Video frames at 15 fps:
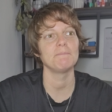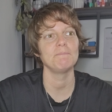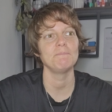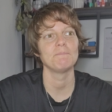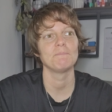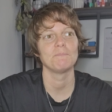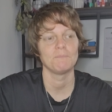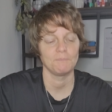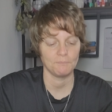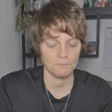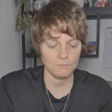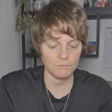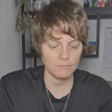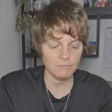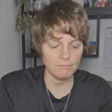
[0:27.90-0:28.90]
um,
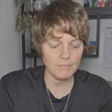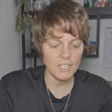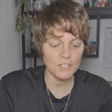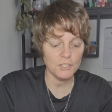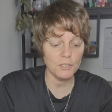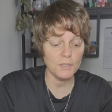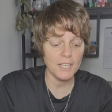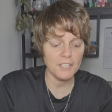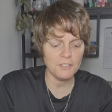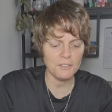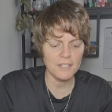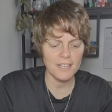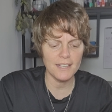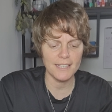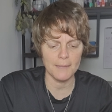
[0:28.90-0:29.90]
so
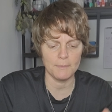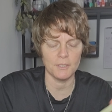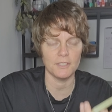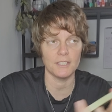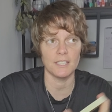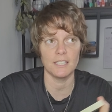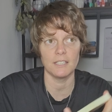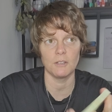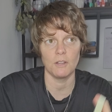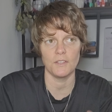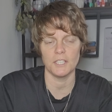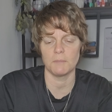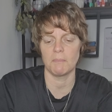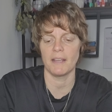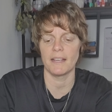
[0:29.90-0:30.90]
yesterday I kept on seeing all
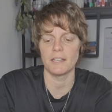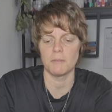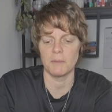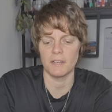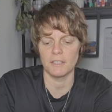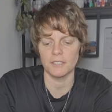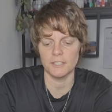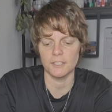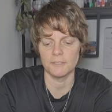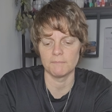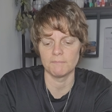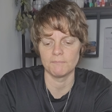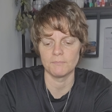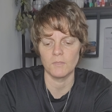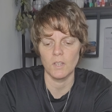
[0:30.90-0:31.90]
these panda bears.
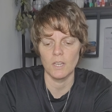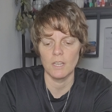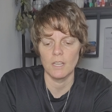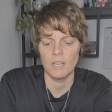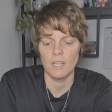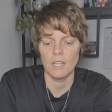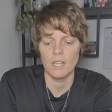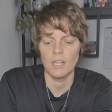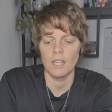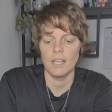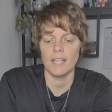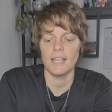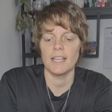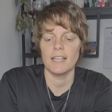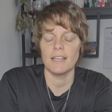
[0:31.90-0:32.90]

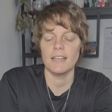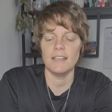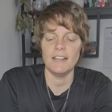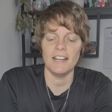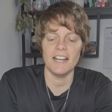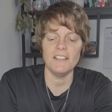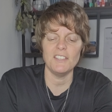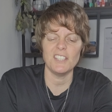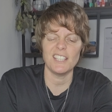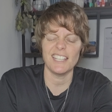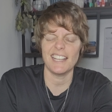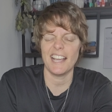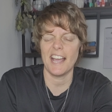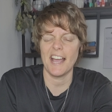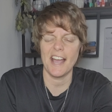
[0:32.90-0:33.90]
And I had this
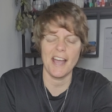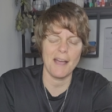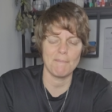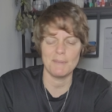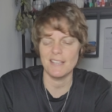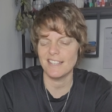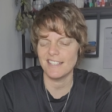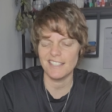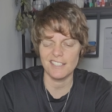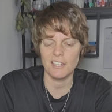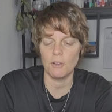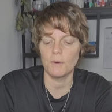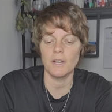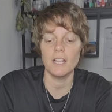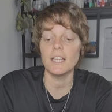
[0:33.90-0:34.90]
like happiness
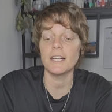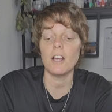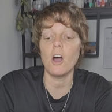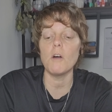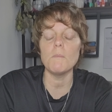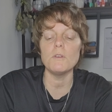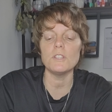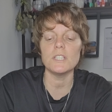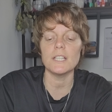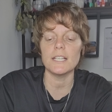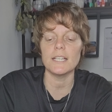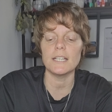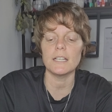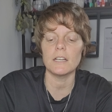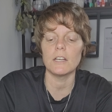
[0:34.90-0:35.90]
going on, like almost
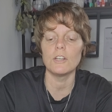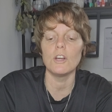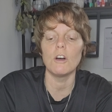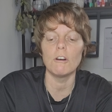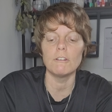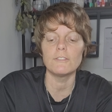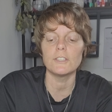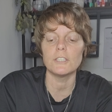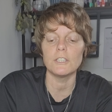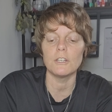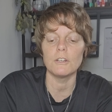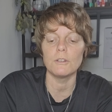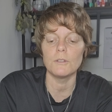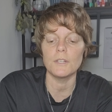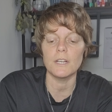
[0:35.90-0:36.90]
like an
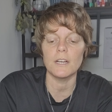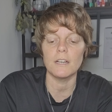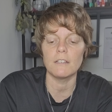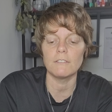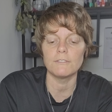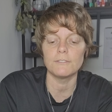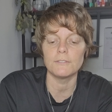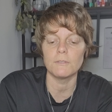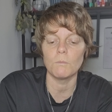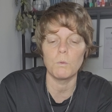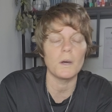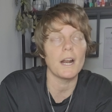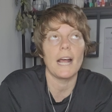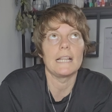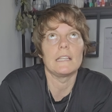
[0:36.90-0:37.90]
overload of
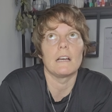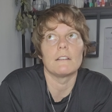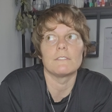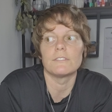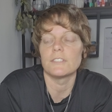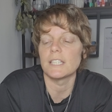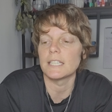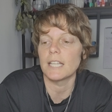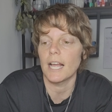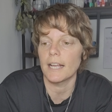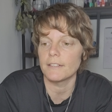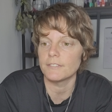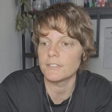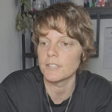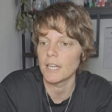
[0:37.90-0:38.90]
what I love in
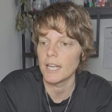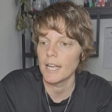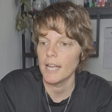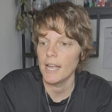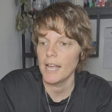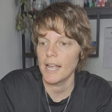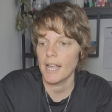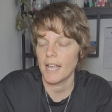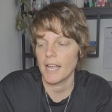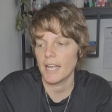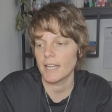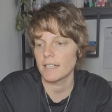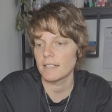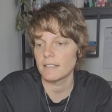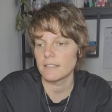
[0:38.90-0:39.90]
life.
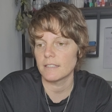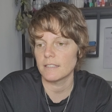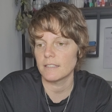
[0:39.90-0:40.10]
And